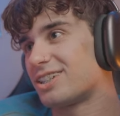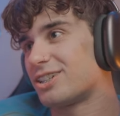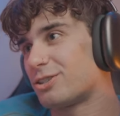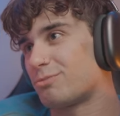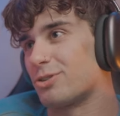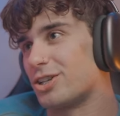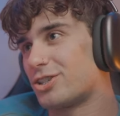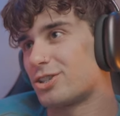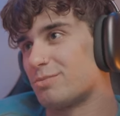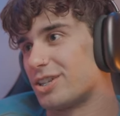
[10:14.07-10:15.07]
Bro, he should
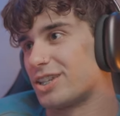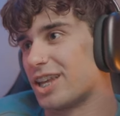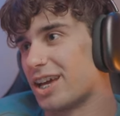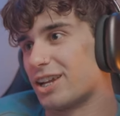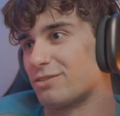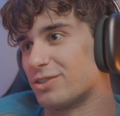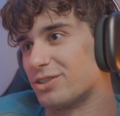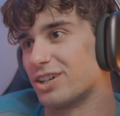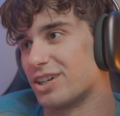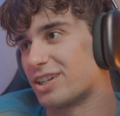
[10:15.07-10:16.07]
be dead, I feel
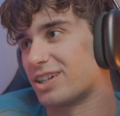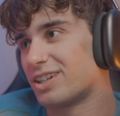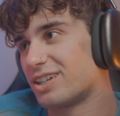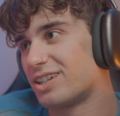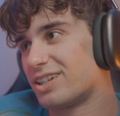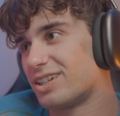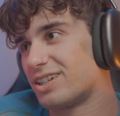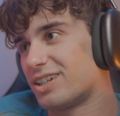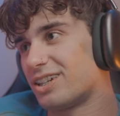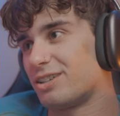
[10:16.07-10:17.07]
like.
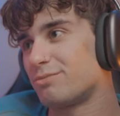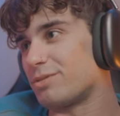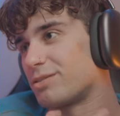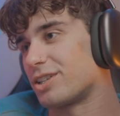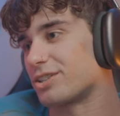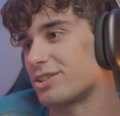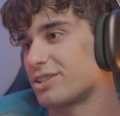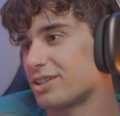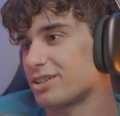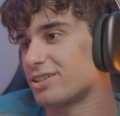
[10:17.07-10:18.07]
Eh, maybe takes a
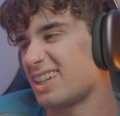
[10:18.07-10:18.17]
second.